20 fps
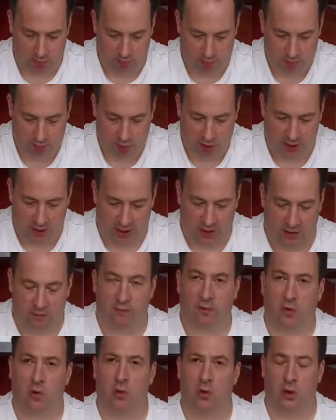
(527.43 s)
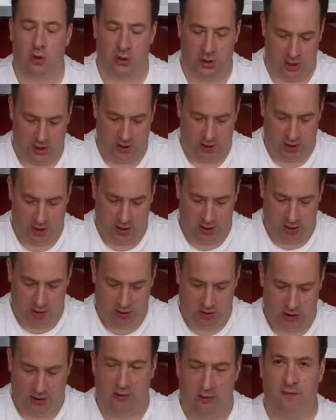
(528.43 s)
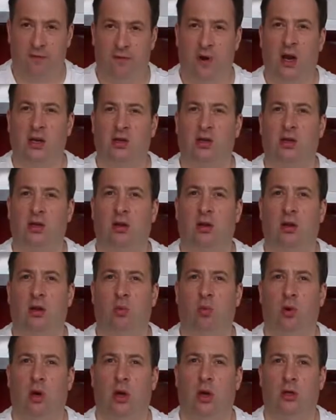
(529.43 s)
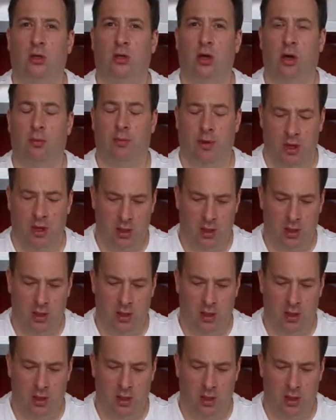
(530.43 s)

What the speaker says: pulling it forward and using the friction on the worktop